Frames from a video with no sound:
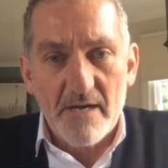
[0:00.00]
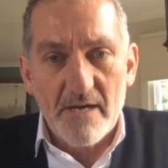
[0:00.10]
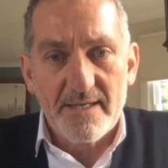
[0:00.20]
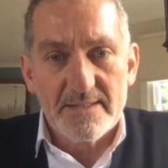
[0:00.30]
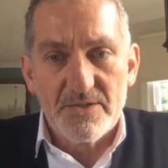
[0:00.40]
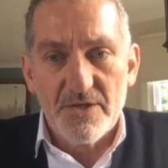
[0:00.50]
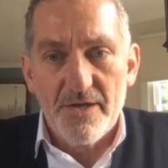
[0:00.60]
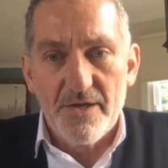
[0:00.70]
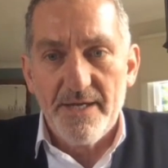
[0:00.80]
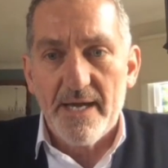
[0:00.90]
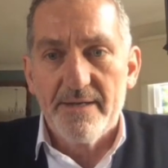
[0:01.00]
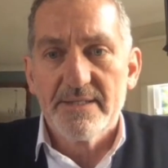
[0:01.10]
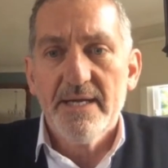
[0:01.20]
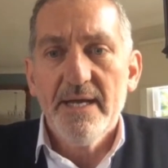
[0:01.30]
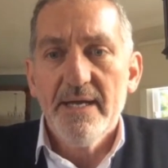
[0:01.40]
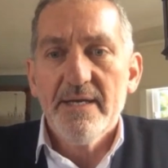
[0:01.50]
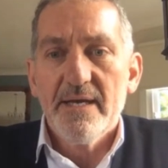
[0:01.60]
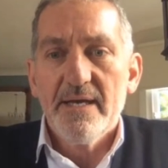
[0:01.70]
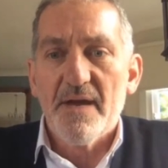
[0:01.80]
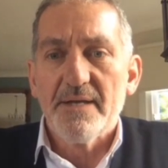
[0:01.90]
I think it's a journey. And
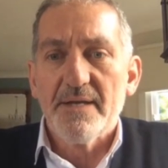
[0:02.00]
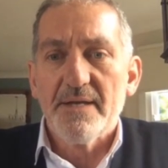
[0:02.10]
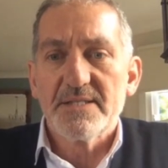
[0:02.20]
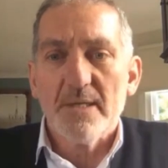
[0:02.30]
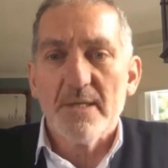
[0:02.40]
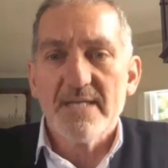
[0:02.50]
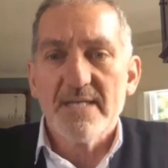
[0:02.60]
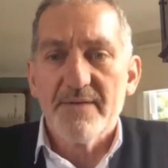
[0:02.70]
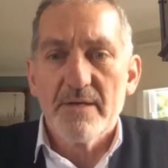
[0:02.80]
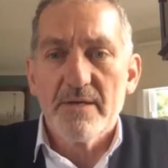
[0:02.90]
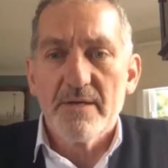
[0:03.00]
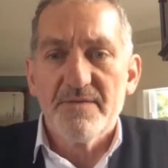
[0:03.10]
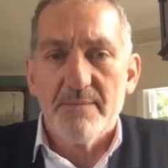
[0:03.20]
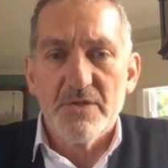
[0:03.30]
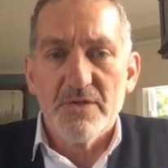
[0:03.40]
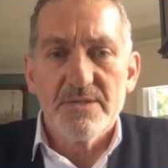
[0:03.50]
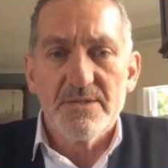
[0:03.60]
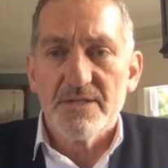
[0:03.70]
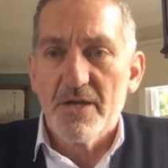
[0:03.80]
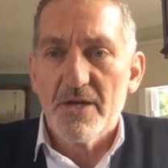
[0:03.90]
in fairness to Chris, having known him for some
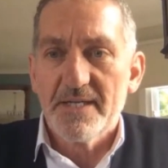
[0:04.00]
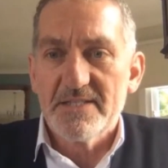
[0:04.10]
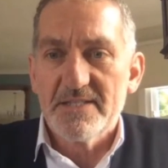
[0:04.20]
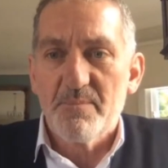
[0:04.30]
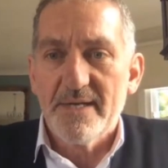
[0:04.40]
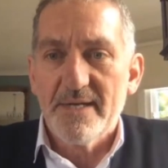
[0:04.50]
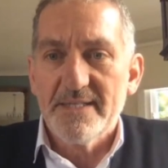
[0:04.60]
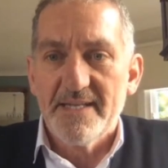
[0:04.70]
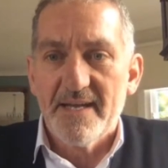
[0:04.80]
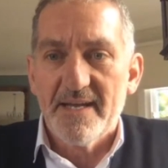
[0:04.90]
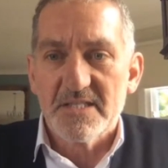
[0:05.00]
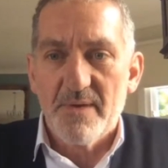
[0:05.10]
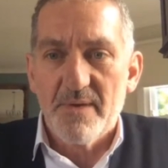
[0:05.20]
years and know that he's operated in that